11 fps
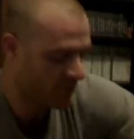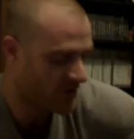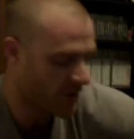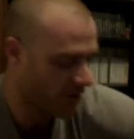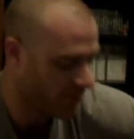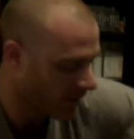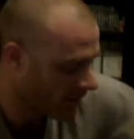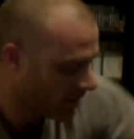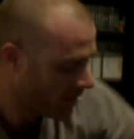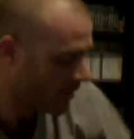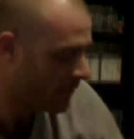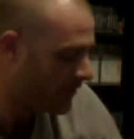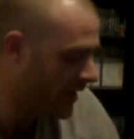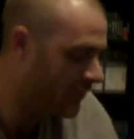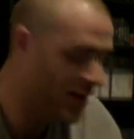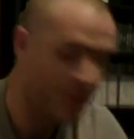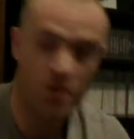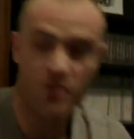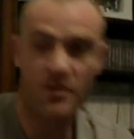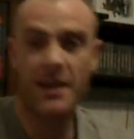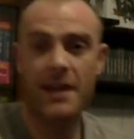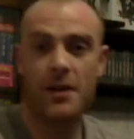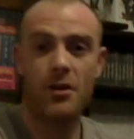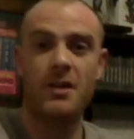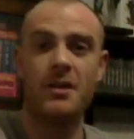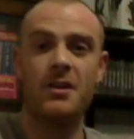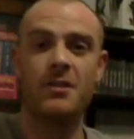So thank you very much for that, Eli.